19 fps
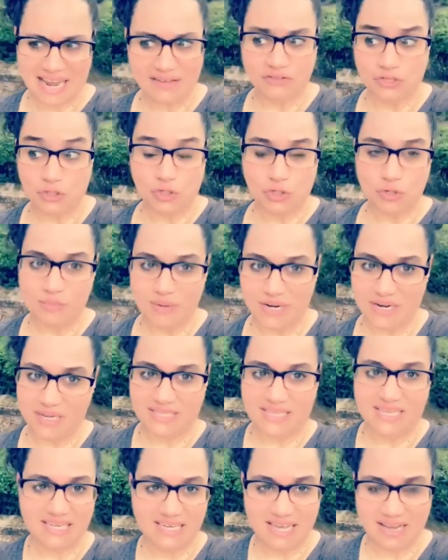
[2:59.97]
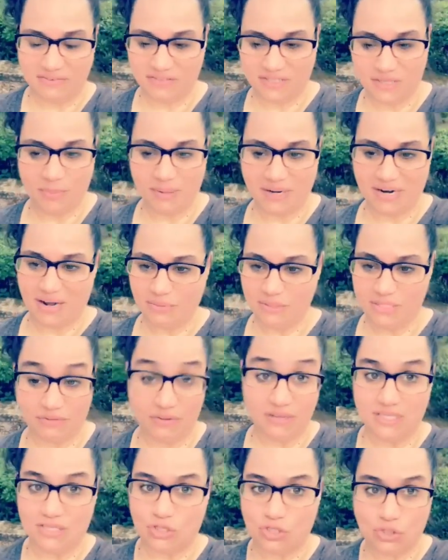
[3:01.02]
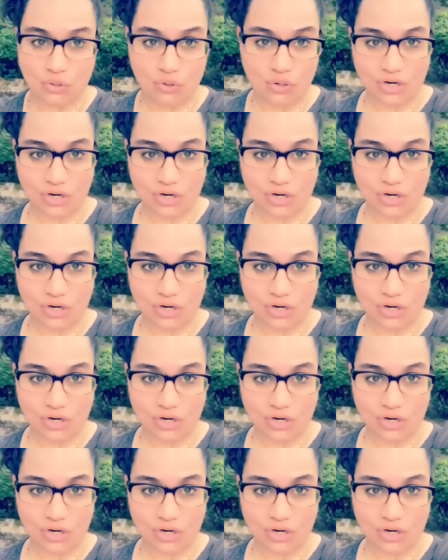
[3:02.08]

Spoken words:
after 2 minutes he left, but I was feeling so